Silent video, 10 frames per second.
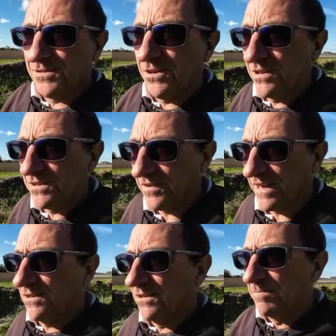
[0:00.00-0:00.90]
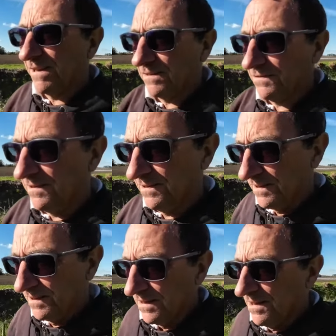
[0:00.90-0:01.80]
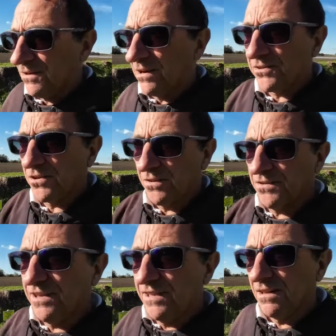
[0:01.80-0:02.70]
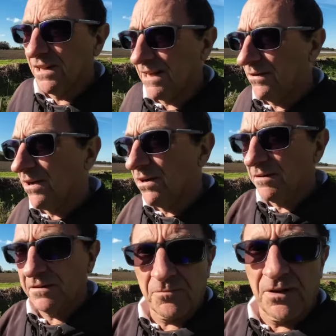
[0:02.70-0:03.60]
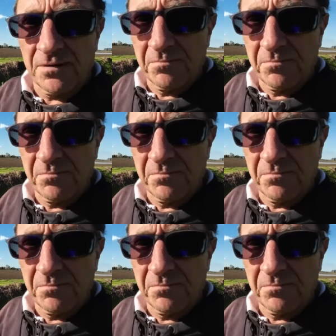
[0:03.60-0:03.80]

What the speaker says: do this final bit of grass cut in the seasonal area, or whether